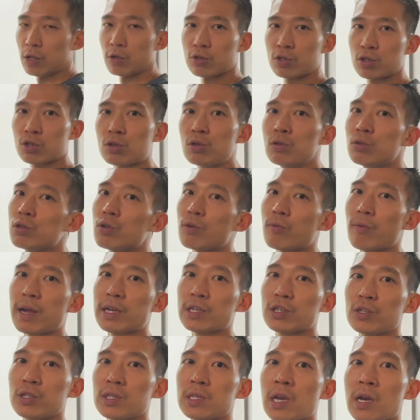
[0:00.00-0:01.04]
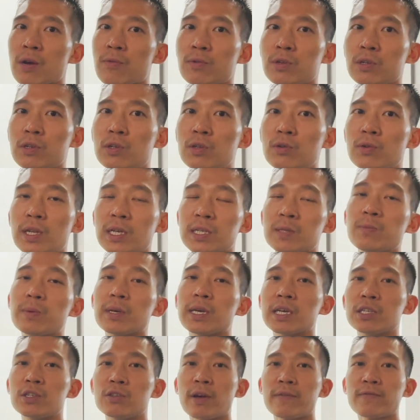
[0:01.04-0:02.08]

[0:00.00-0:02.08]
two directions here when you do this because you have to